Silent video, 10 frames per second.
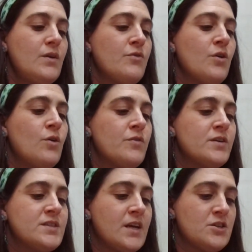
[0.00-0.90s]
For over a
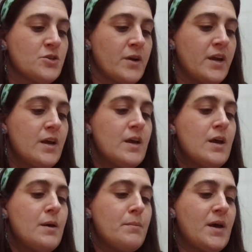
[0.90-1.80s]
century,
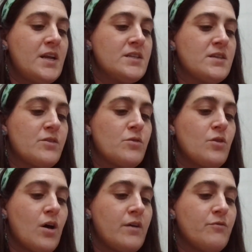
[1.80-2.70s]
many Southern
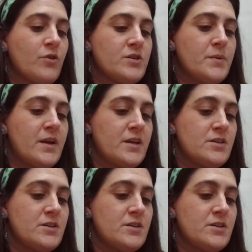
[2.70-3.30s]
law enforcement